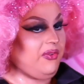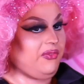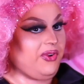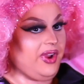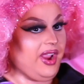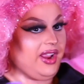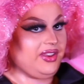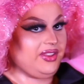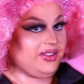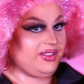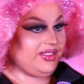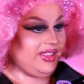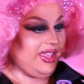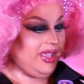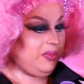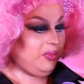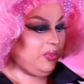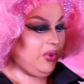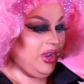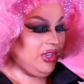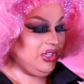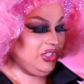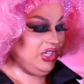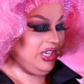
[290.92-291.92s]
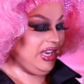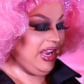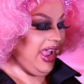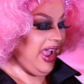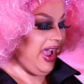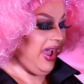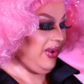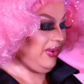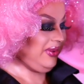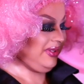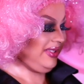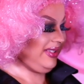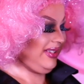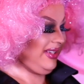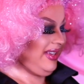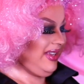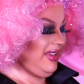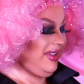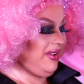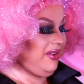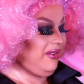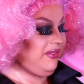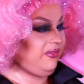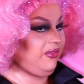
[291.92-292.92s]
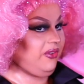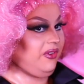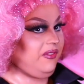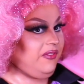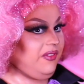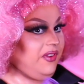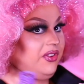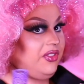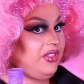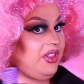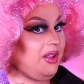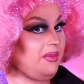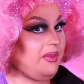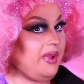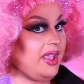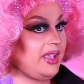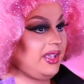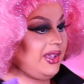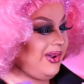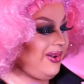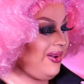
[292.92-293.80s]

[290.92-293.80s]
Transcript: afraid to like brush it out for fear that it might